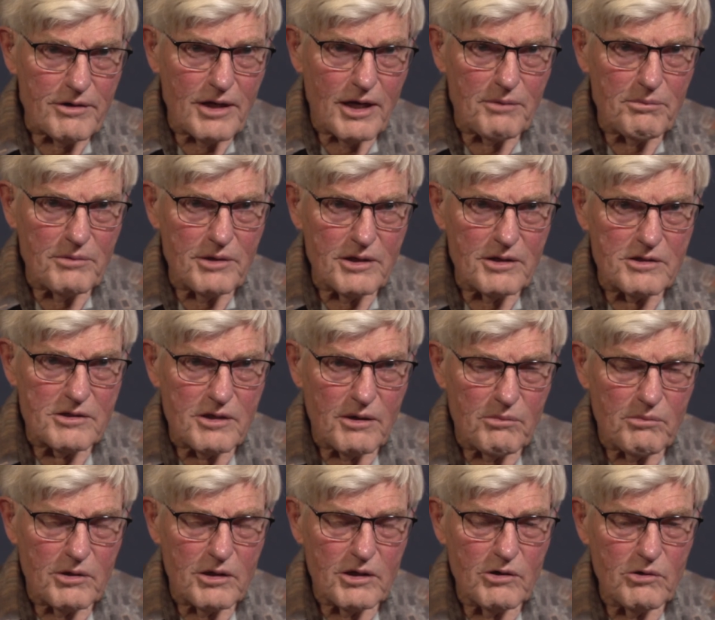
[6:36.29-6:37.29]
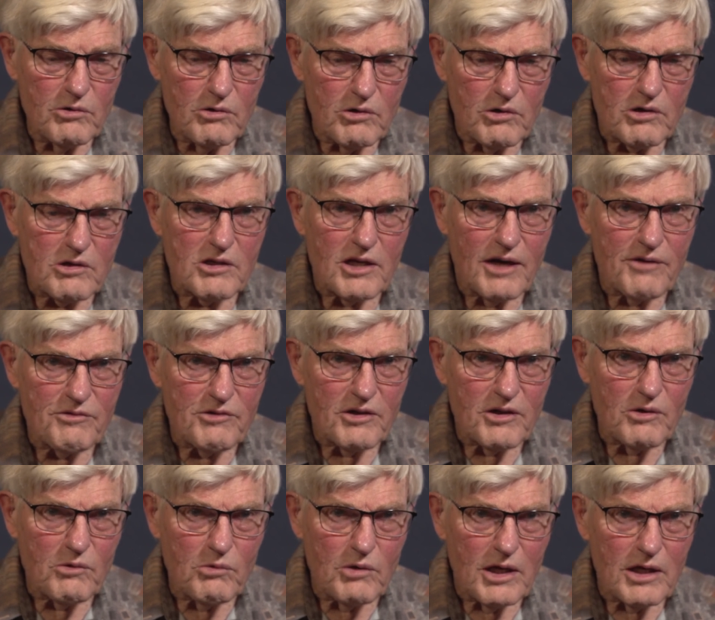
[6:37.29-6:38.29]
That means somebody who looks after
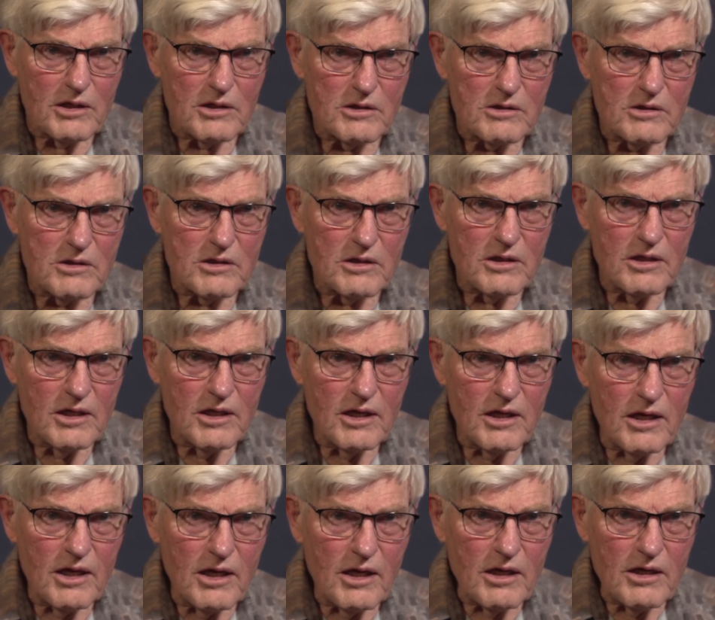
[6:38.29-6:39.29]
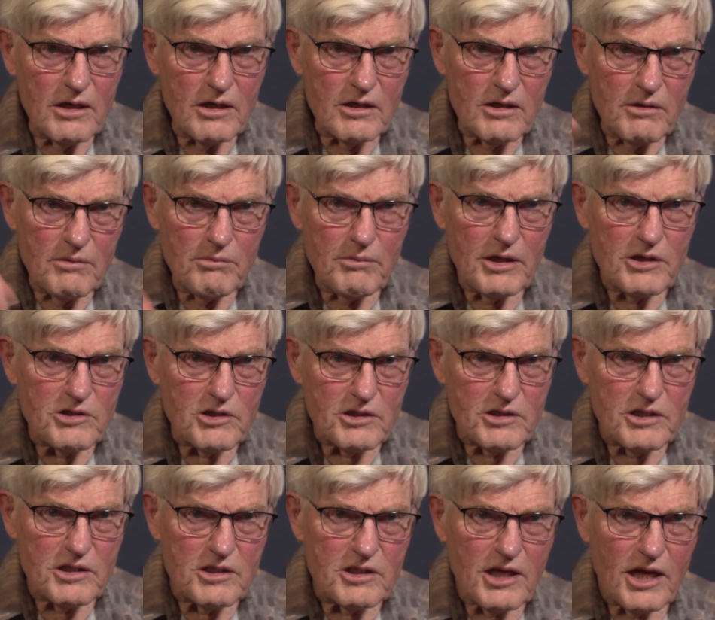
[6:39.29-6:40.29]
the wells, measures
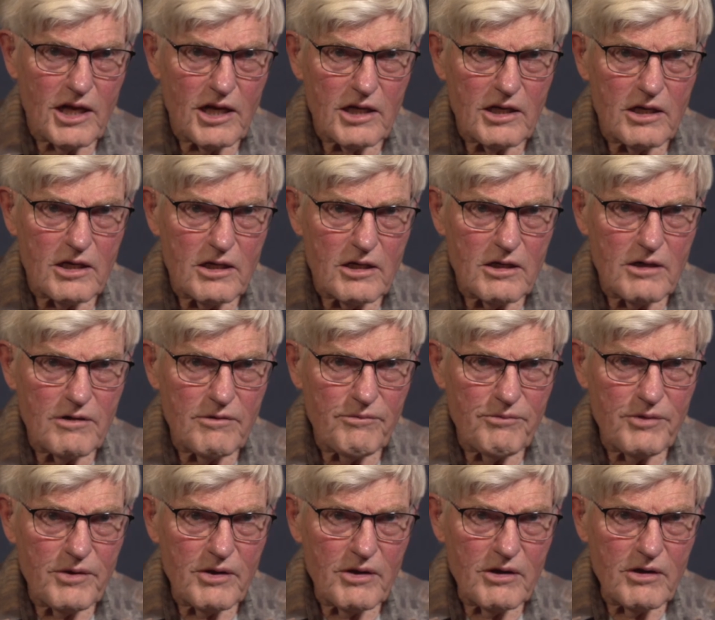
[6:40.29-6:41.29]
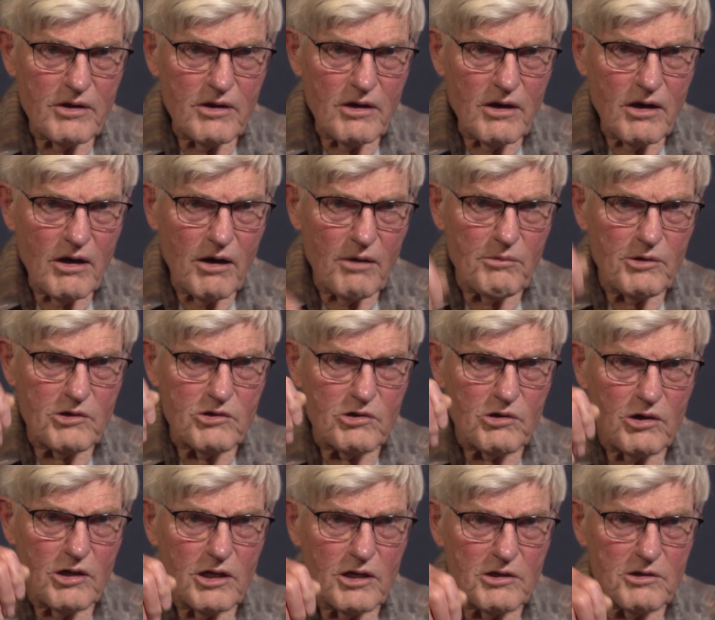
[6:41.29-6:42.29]
a tank, how much
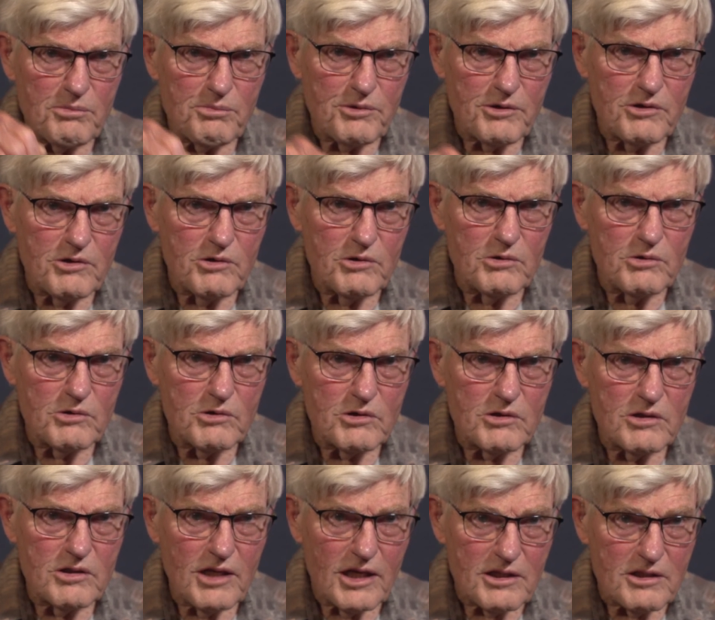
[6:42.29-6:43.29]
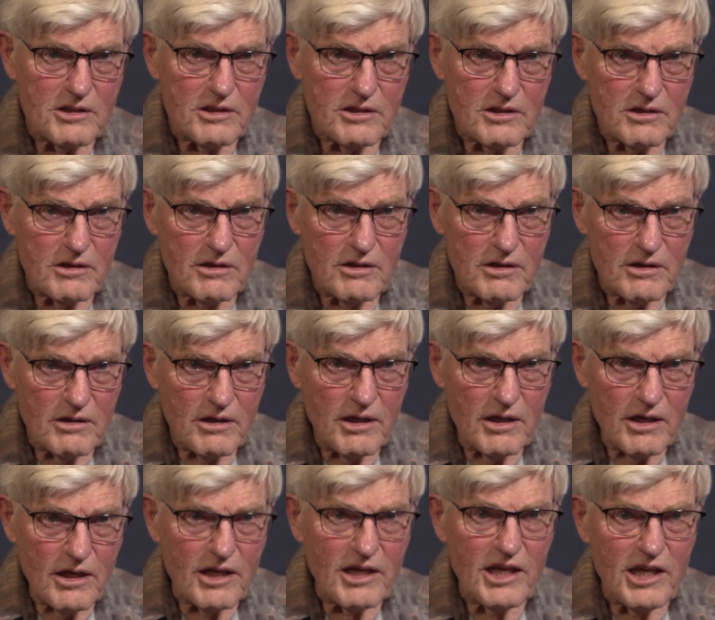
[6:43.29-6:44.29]
oil is produced. That's
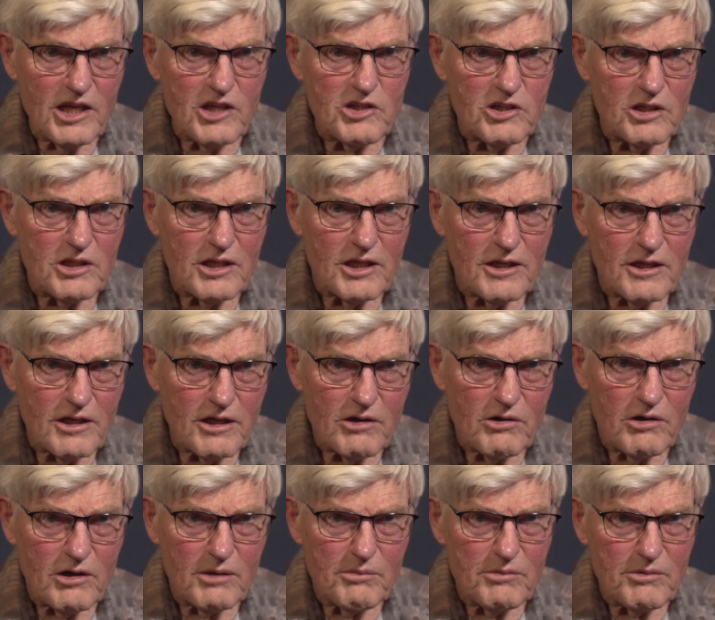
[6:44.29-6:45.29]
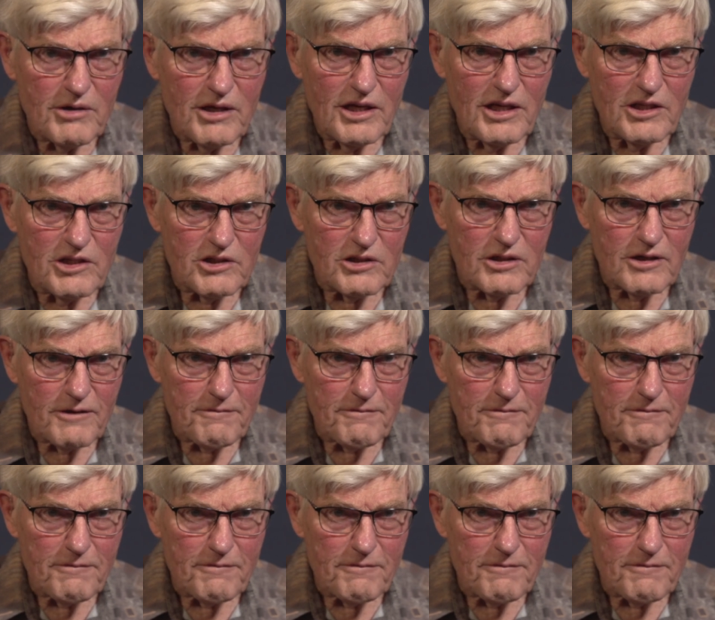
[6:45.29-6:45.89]
a gauger then. They call him a gauger.